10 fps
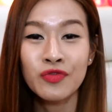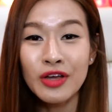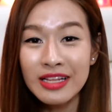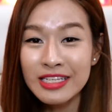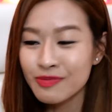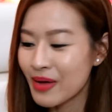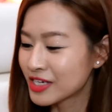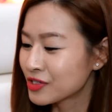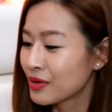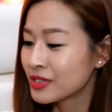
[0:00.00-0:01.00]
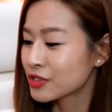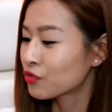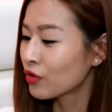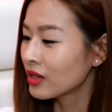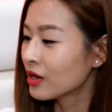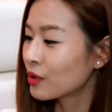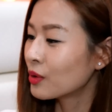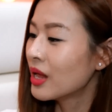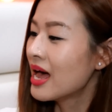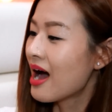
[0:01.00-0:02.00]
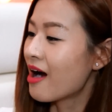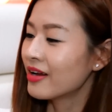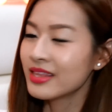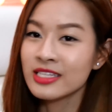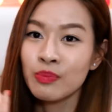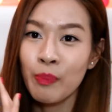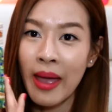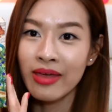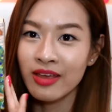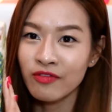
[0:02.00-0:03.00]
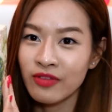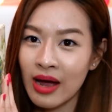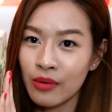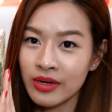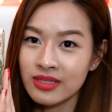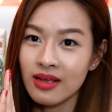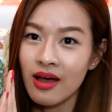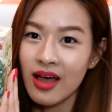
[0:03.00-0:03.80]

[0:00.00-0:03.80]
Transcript: really special and just really cool are these bathing flowers.